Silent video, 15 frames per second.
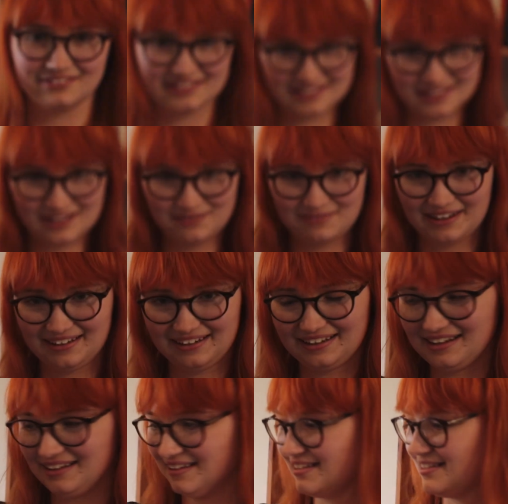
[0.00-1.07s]
ones I'm adding
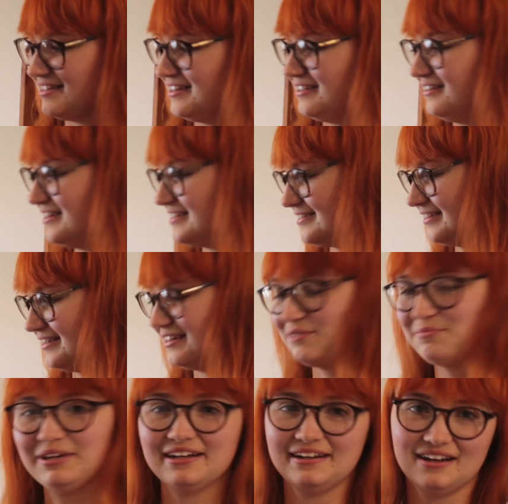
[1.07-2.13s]
in. This still isn't gonna
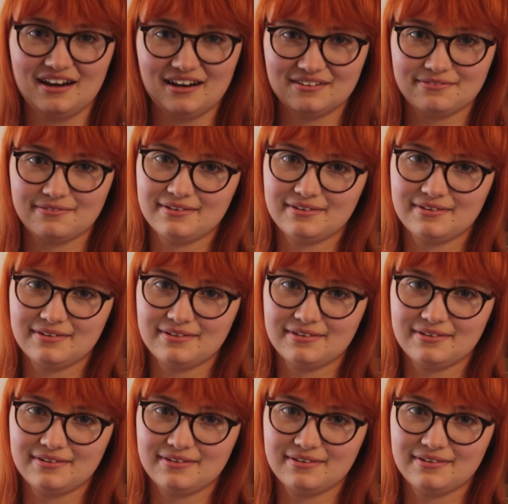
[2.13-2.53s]
be enough.